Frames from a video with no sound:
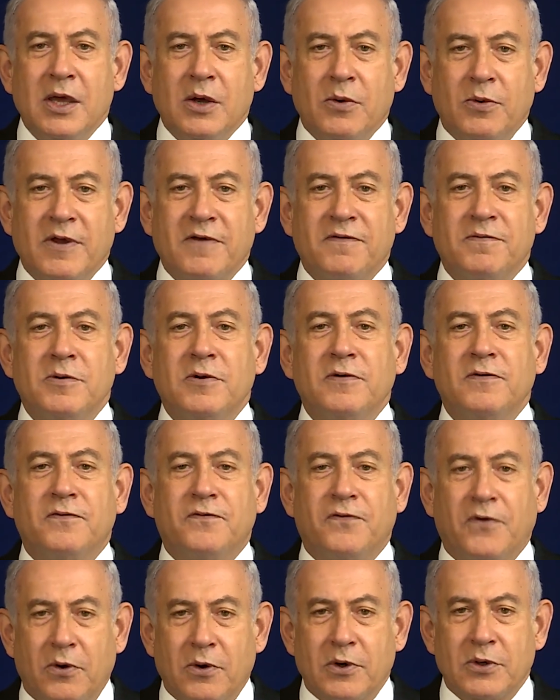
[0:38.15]
we have moved
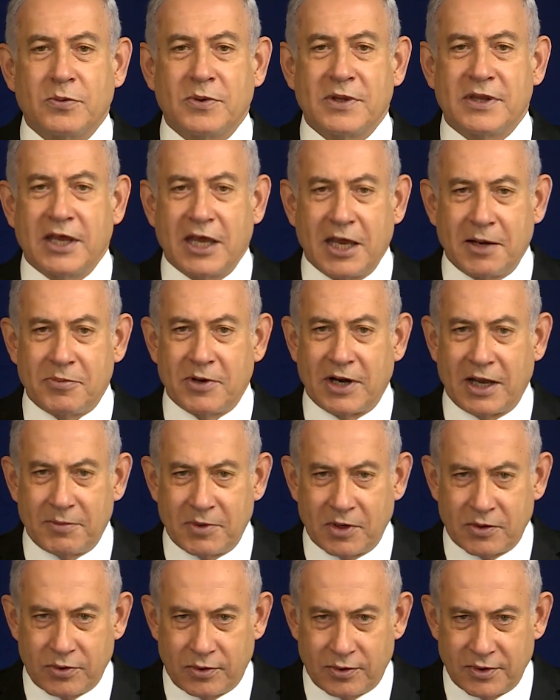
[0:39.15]
forward with the Abraham
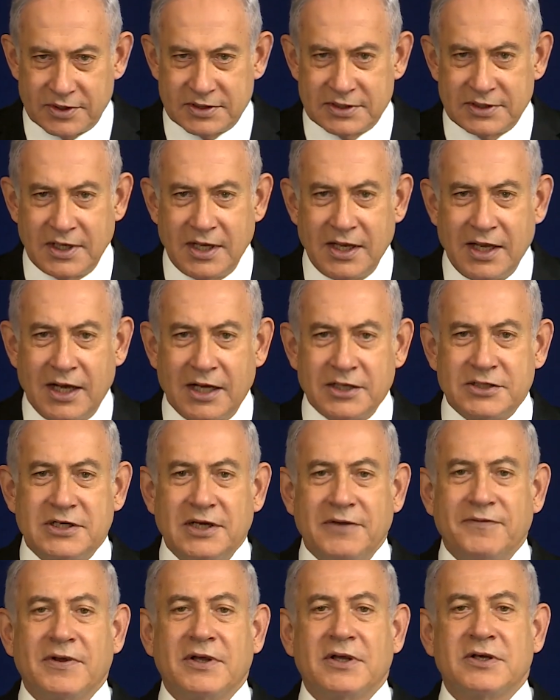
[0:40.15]
Accords,
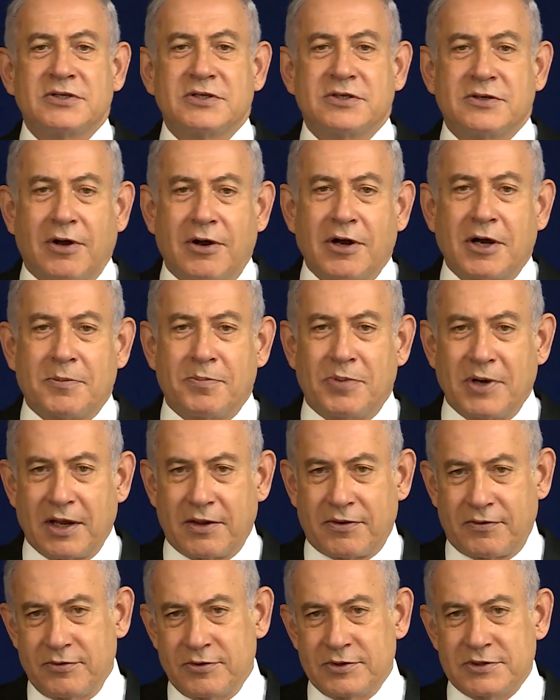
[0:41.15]
achieving historic
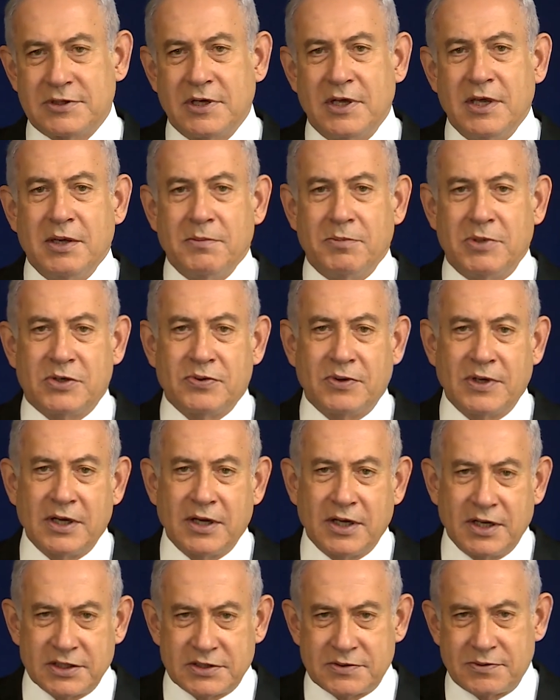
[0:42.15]
breakthroughs between
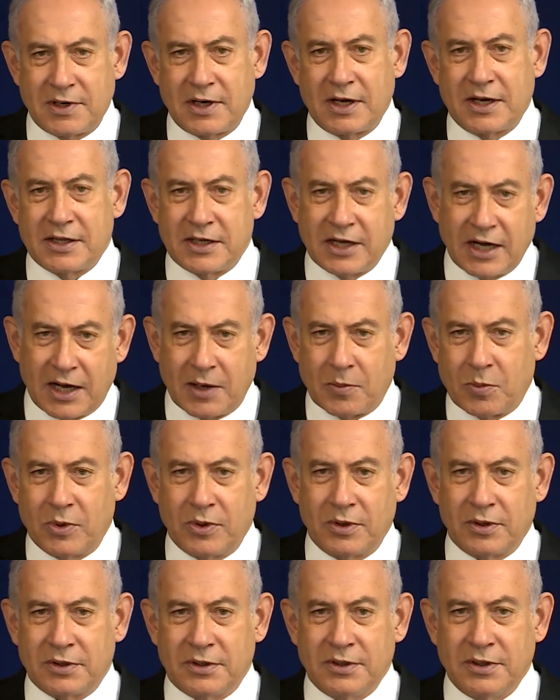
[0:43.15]
Israel and the Arab
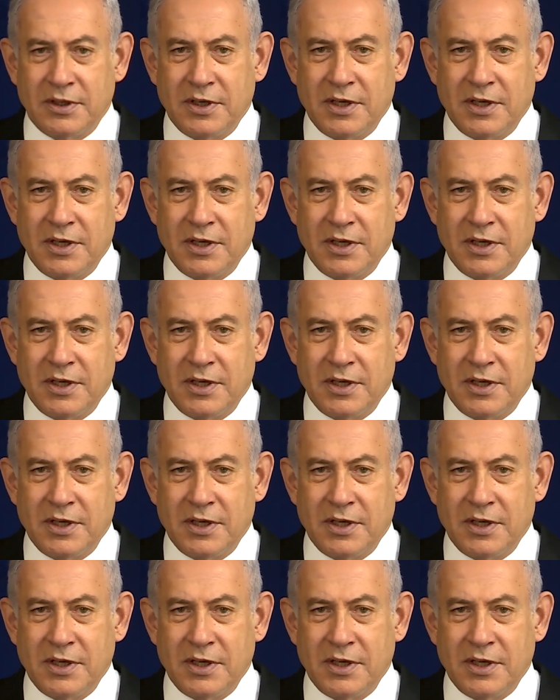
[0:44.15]
world.